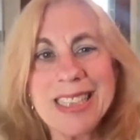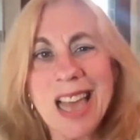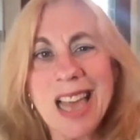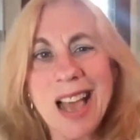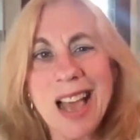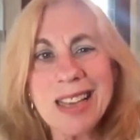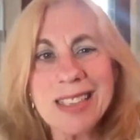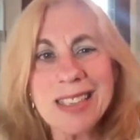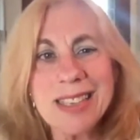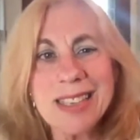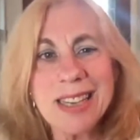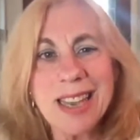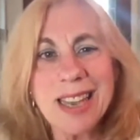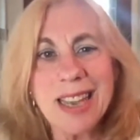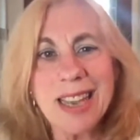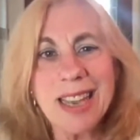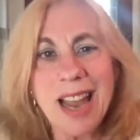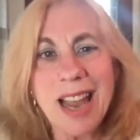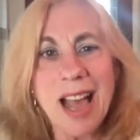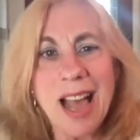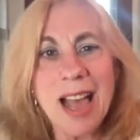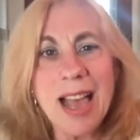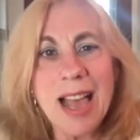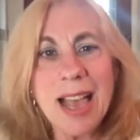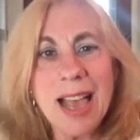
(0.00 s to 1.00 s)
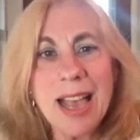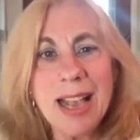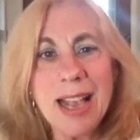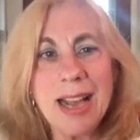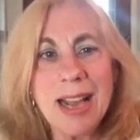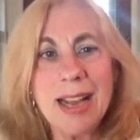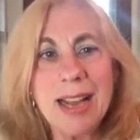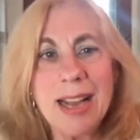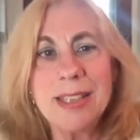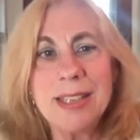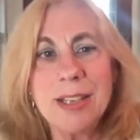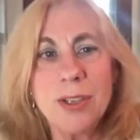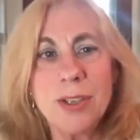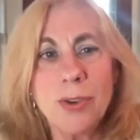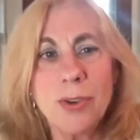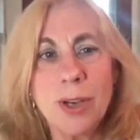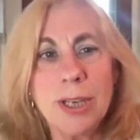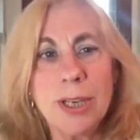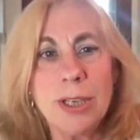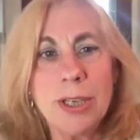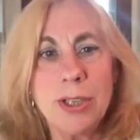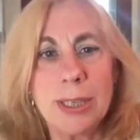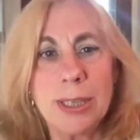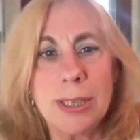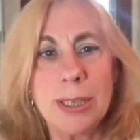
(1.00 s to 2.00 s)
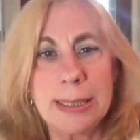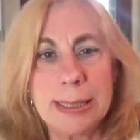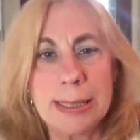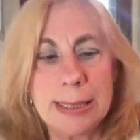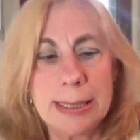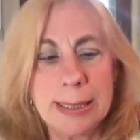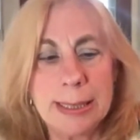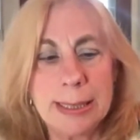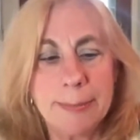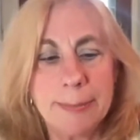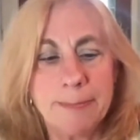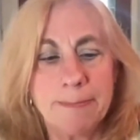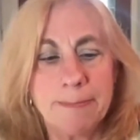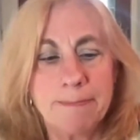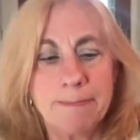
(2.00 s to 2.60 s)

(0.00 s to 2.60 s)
toxic at high concentrations.